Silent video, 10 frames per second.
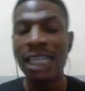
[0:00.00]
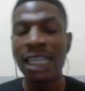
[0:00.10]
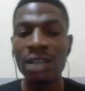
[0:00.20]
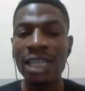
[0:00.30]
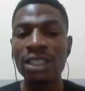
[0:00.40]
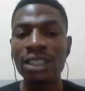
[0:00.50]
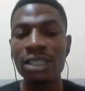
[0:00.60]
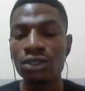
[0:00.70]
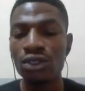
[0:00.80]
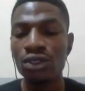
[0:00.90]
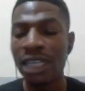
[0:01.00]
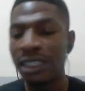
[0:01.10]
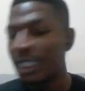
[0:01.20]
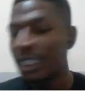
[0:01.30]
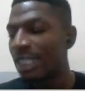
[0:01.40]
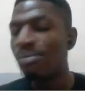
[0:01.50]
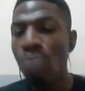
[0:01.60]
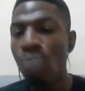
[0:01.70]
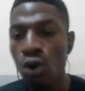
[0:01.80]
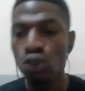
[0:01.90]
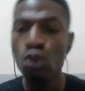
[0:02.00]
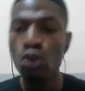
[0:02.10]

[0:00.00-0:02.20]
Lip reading: Now that tells you that the more you